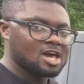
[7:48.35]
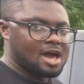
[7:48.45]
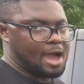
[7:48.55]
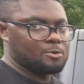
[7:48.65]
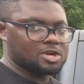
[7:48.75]

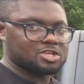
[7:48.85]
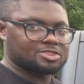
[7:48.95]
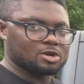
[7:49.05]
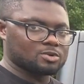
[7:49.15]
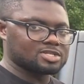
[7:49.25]
I wish
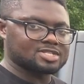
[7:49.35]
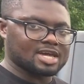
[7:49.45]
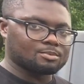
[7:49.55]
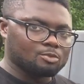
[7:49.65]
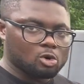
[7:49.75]
there was
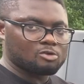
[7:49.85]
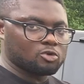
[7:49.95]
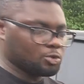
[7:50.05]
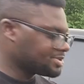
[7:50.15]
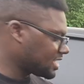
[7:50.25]
like more
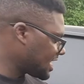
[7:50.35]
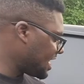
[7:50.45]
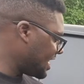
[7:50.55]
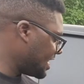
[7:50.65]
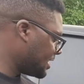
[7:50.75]
room to
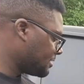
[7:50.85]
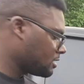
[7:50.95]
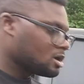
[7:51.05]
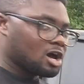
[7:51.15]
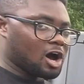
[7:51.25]
get in
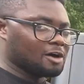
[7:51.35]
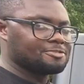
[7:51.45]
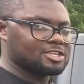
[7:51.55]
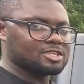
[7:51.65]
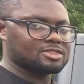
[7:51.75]
of
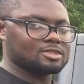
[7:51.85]
the